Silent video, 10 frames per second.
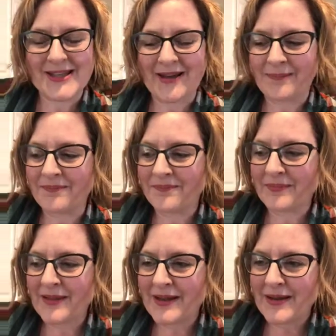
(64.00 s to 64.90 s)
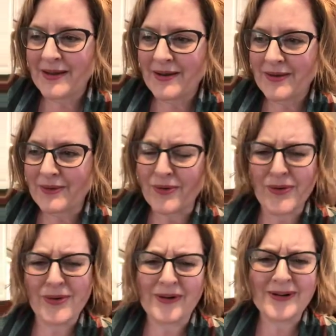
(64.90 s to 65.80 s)
oh,
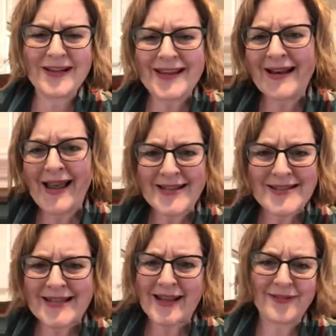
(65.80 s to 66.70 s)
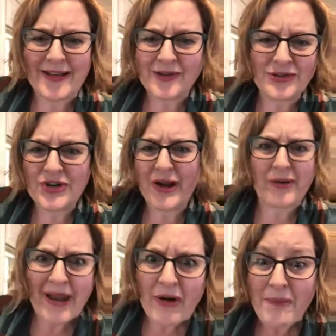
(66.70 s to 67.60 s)
looky lassie, I've killed you a
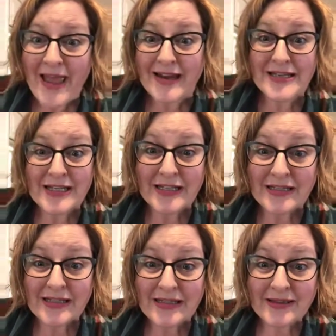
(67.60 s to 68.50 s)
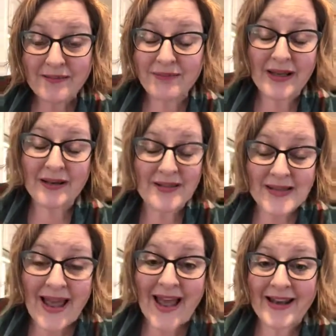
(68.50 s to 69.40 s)
rarebit. But it's
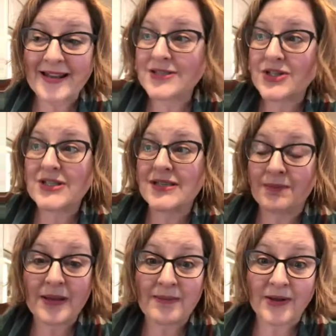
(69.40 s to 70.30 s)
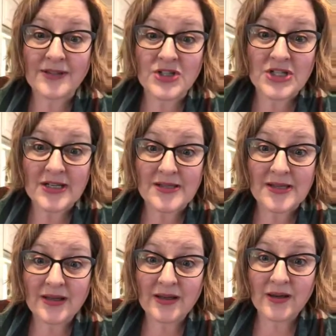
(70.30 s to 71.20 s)
not. It's just simply melted cheese
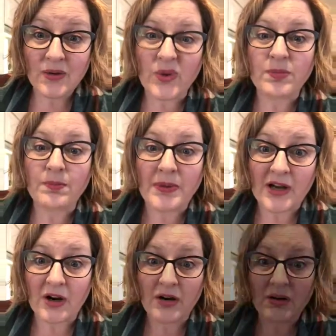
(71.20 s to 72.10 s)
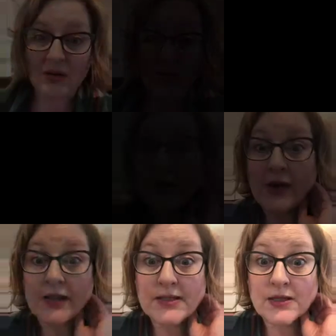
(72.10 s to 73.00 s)
with beer. All
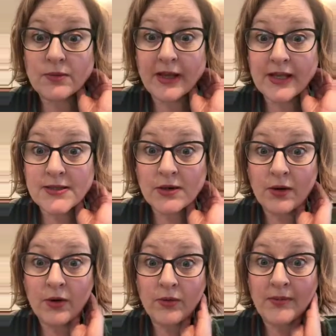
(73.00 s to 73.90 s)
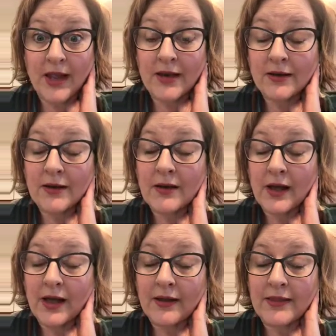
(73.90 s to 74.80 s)
right, so my kids are home and
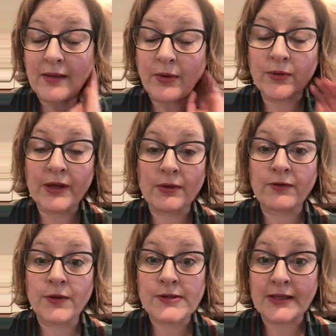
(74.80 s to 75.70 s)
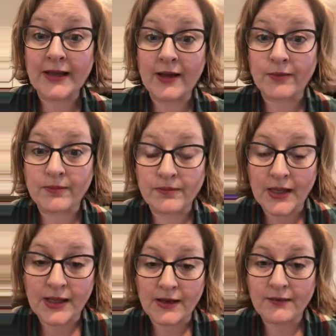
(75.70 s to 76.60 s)
they both are refusing to help
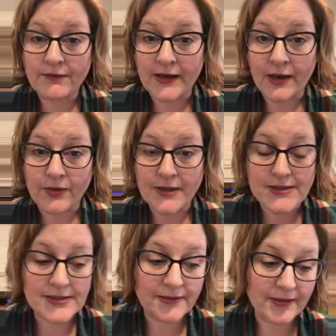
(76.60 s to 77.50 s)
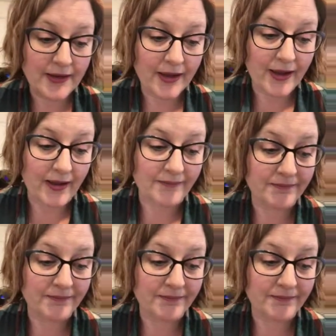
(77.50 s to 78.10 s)
me video this. I